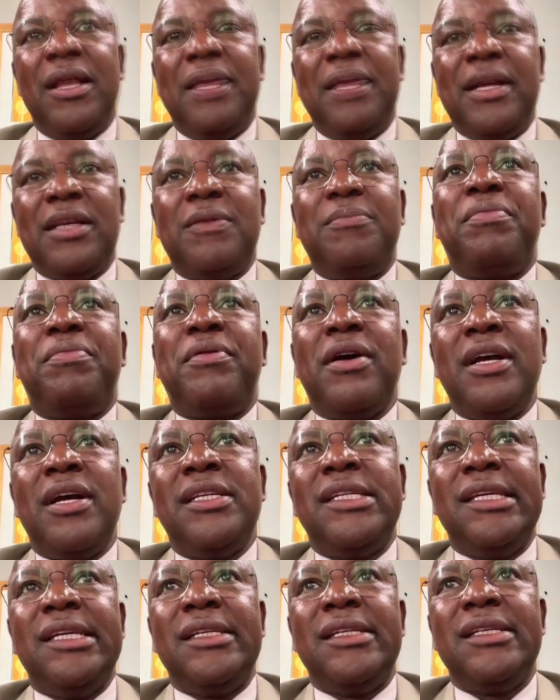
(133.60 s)
Expect
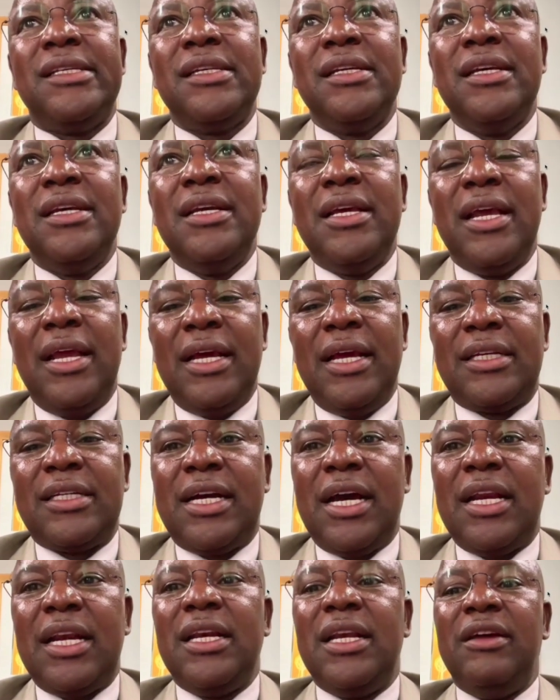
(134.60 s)
prices
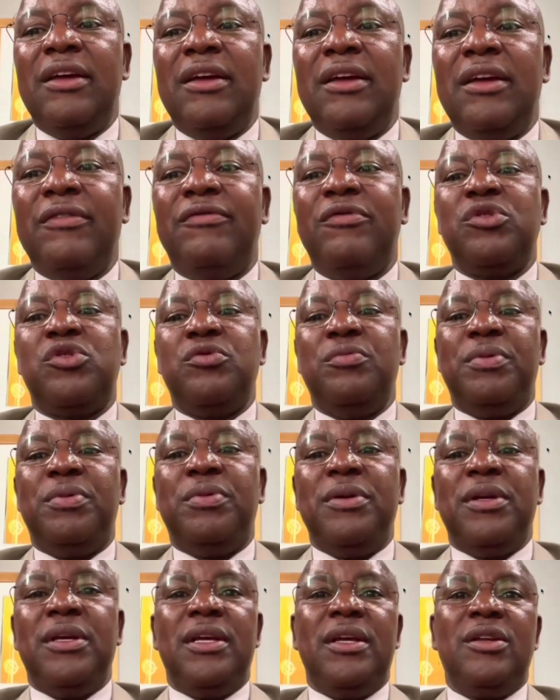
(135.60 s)
at current levels
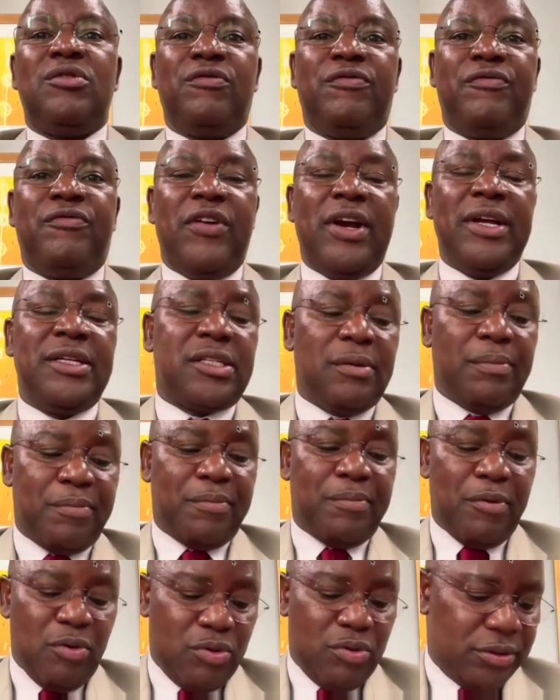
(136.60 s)
to find
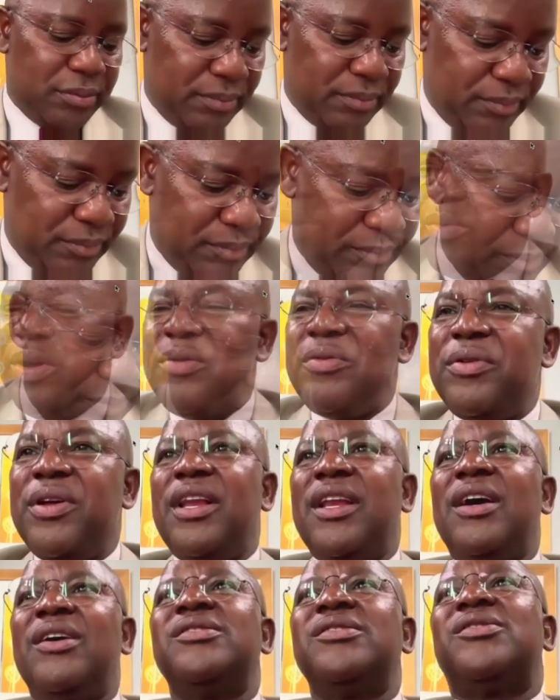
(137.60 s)
support. When
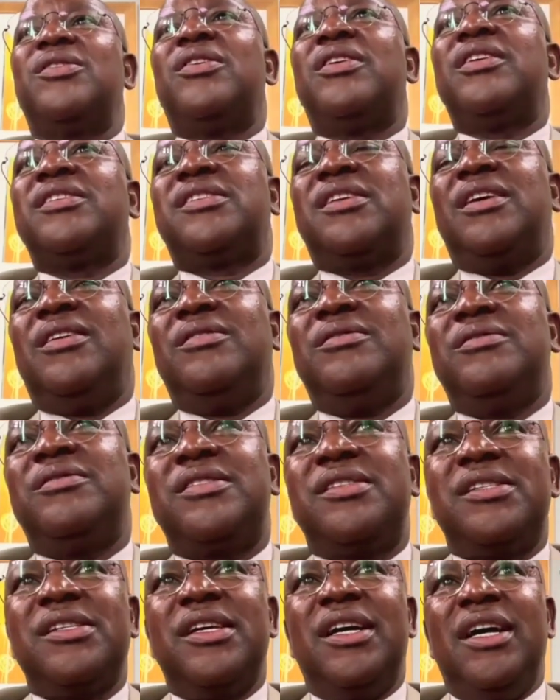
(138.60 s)
we announced our
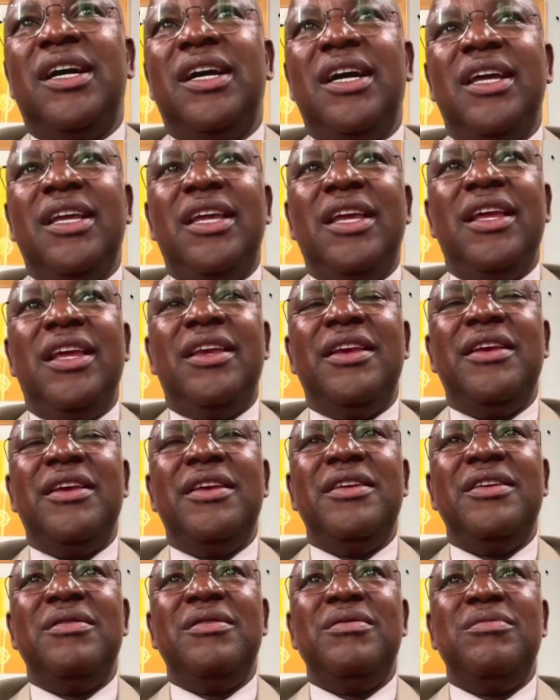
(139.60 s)
results
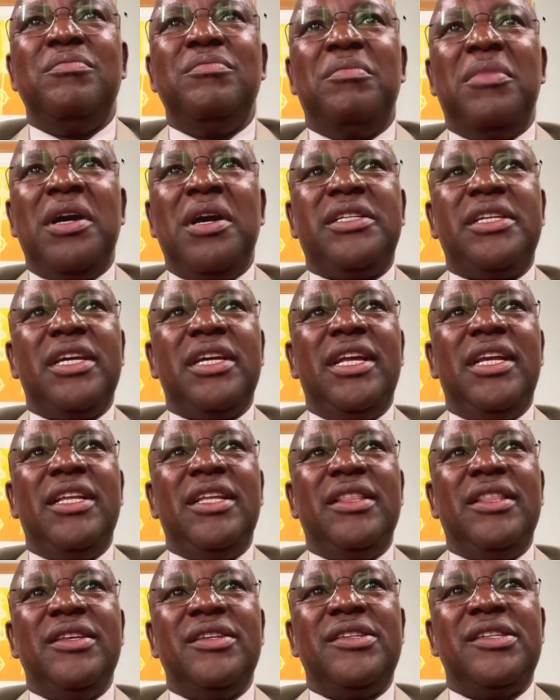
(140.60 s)
in March
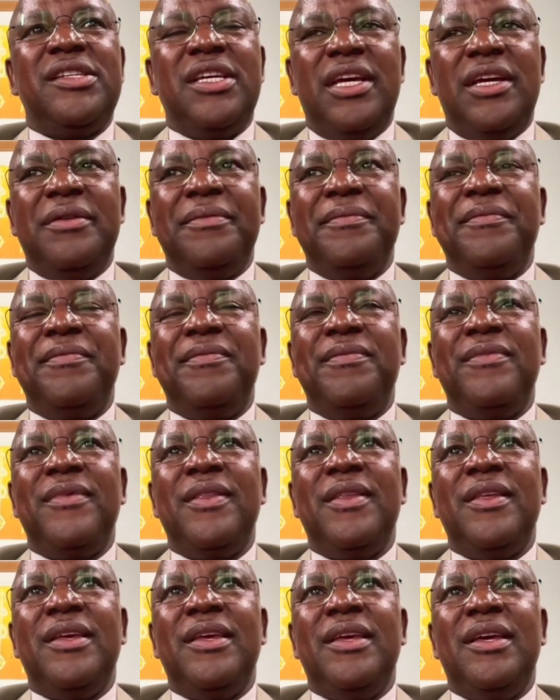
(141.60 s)
early this year,
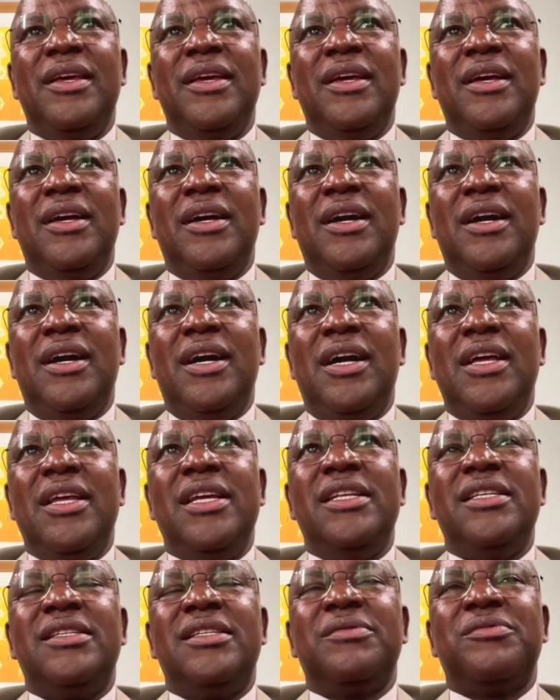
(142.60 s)

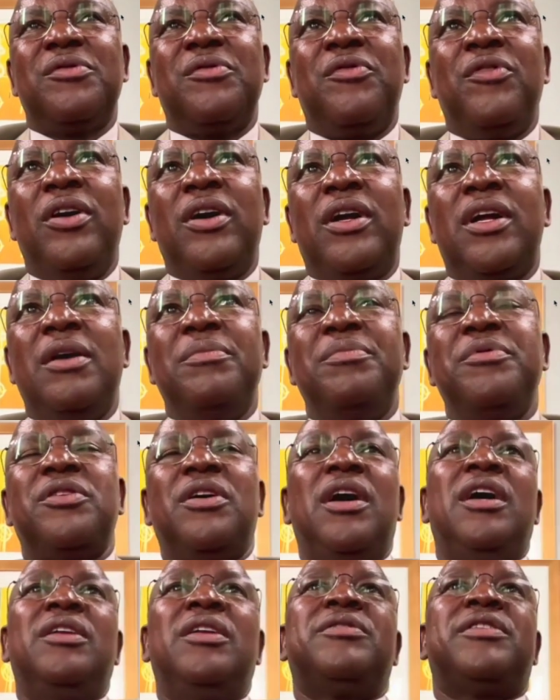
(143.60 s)
in terms of our
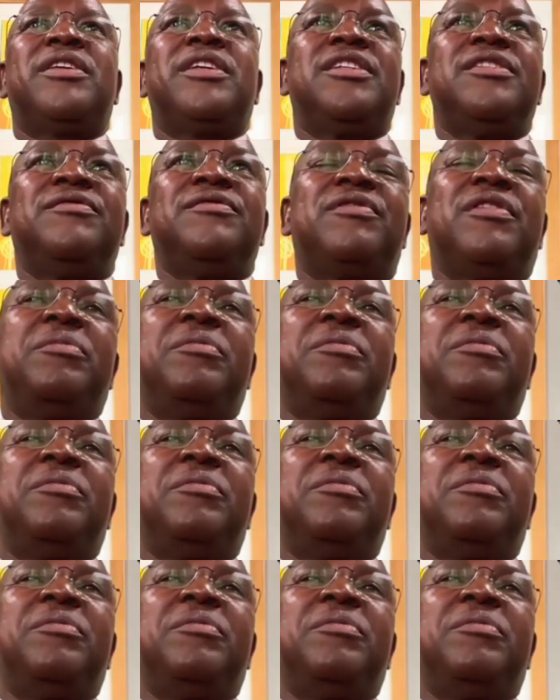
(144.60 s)
capital allocation